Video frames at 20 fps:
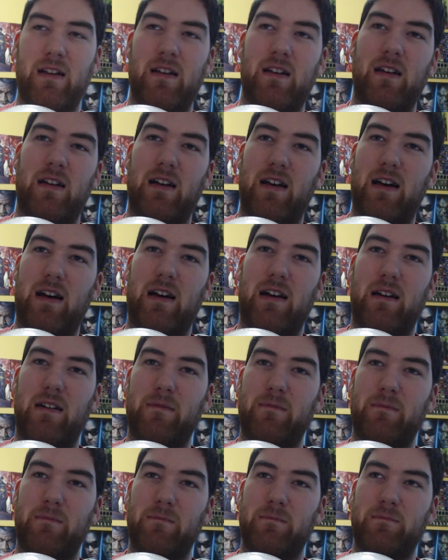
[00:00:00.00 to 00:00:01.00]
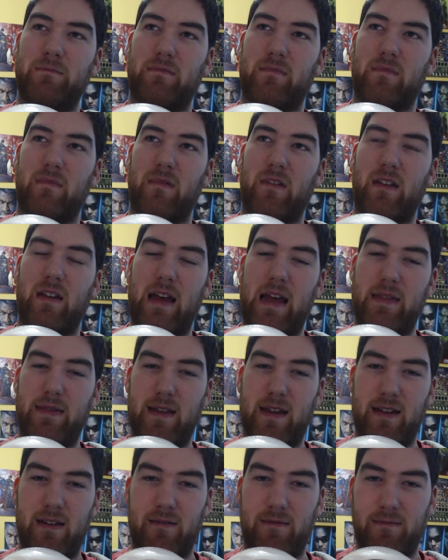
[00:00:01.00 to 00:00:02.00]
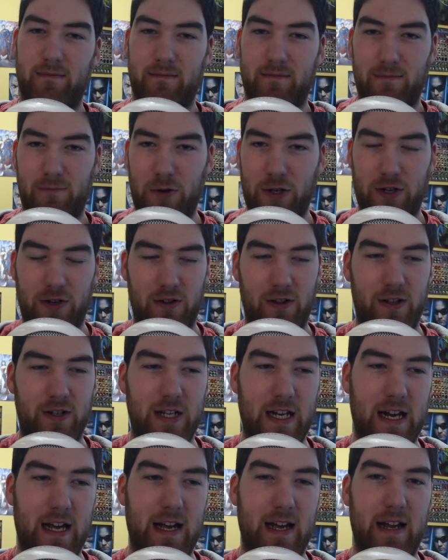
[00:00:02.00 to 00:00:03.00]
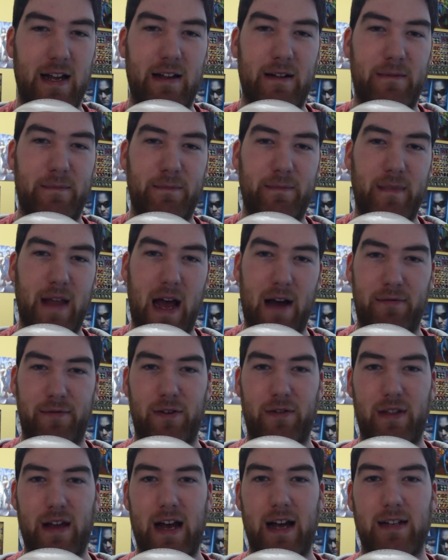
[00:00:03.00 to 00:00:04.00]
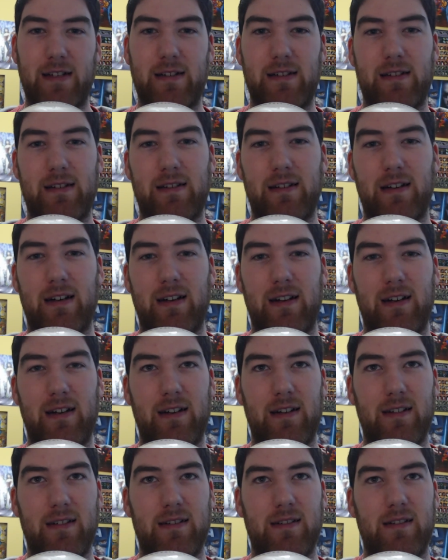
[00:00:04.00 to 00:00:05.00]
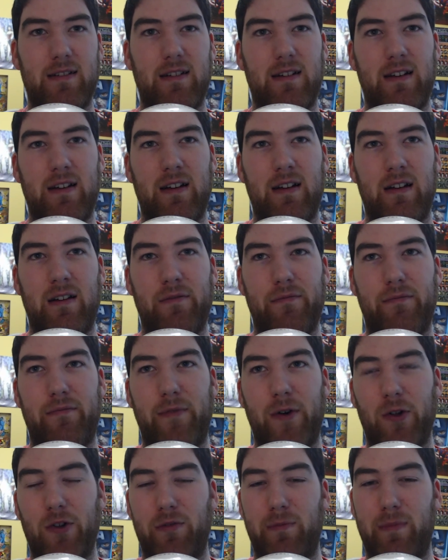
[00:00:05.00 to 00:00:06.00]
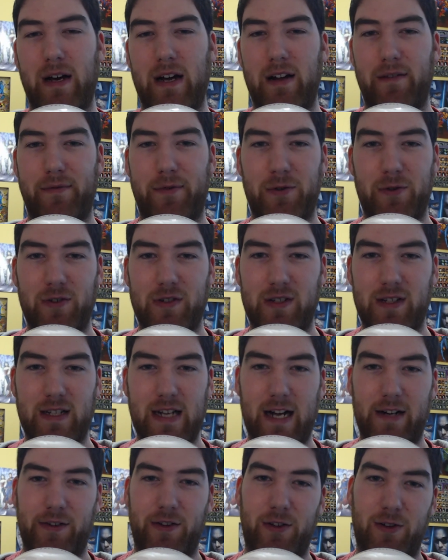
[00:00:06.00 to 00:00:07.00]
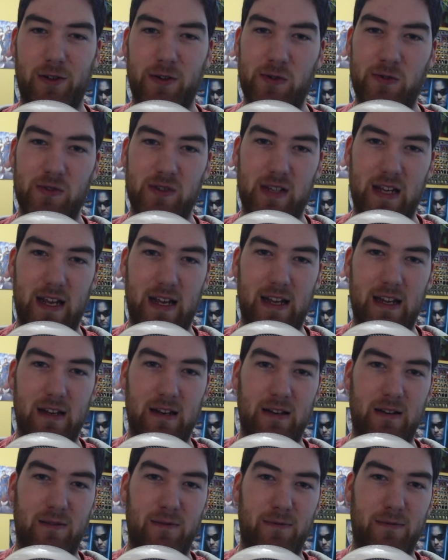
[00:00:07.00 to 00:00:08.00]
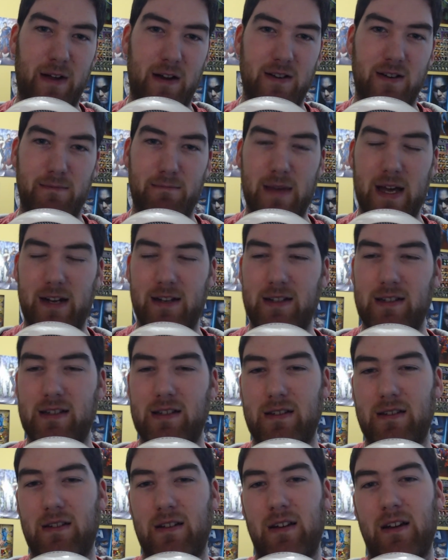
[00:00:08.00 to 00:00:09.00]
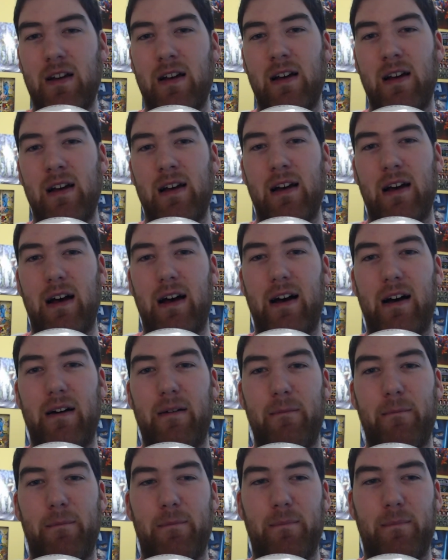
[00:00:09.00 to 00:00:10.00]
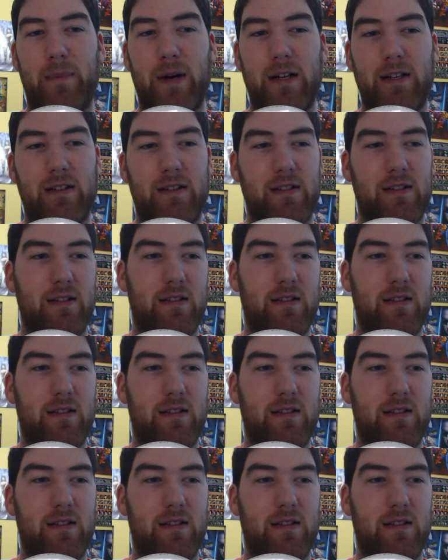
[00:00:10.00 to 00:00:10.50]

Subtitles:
and then Return of the Jedi after that, followed by, of course, Attack of the Clones and Phantom Menace. But